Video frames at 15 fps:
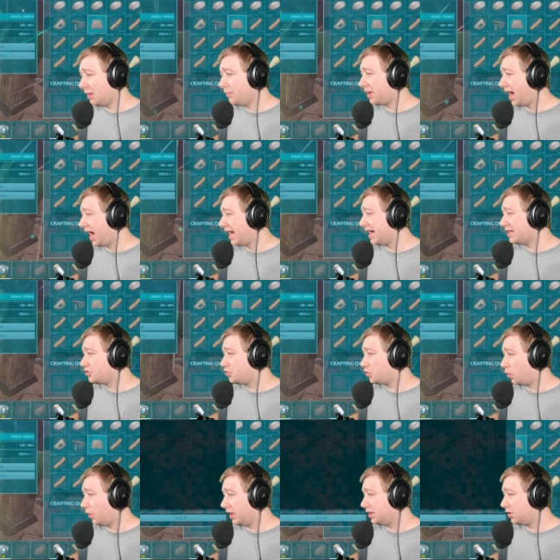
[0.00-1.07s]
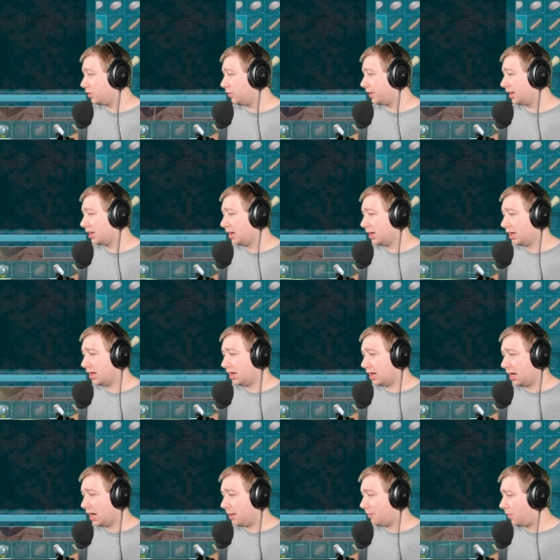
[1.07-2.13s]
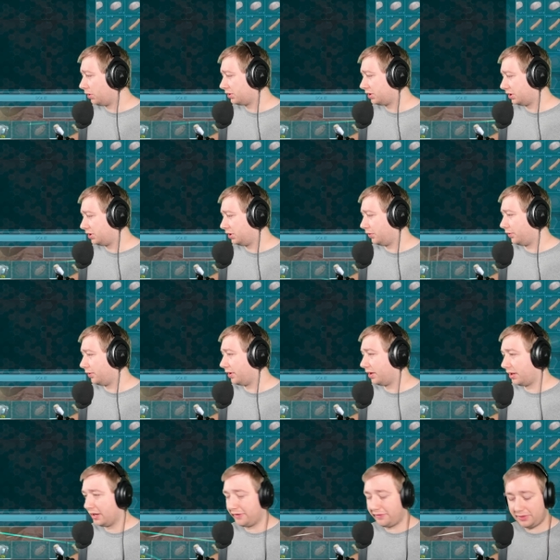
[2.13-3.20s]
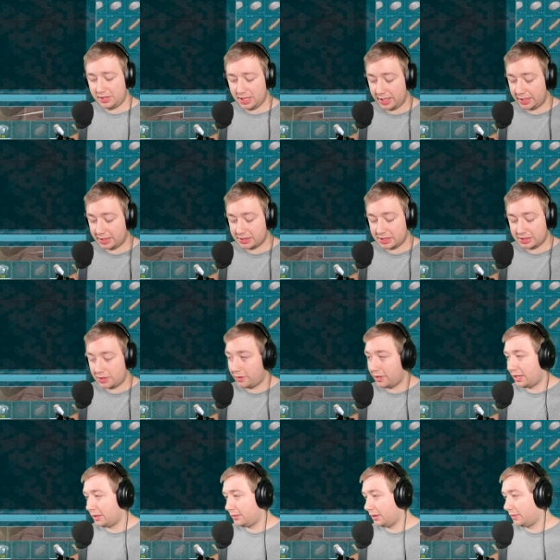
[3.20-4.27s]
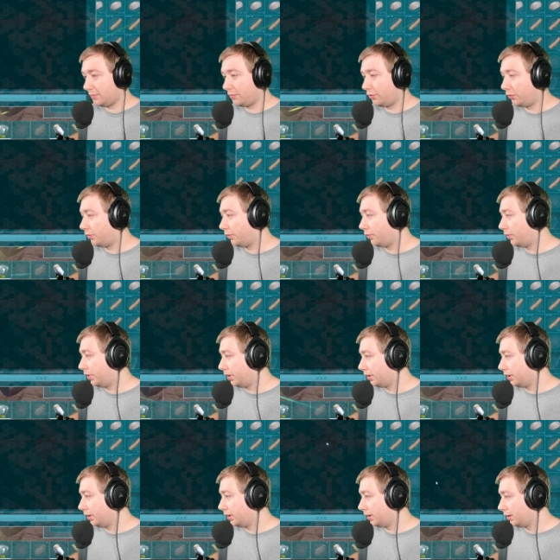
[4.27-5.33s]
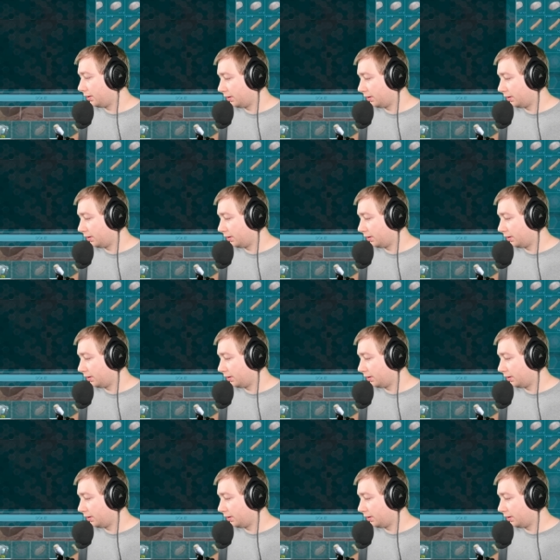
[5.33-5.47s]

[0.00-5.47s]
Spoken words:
but I enjoy doing a multitude of things. Let's go ahead and pull wood,